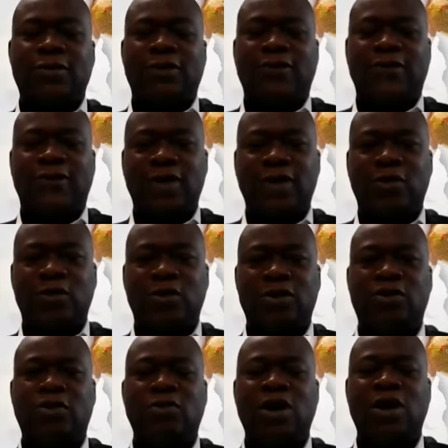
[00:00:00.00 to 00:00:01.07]
the first
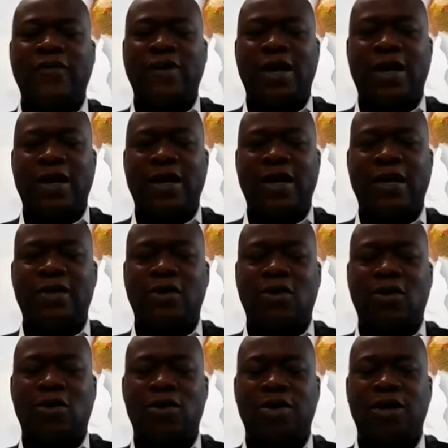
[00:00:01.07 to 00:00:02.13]
one. So we have a client
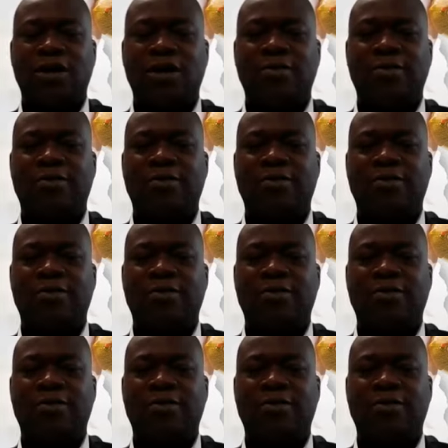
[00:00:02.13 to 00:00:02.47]
called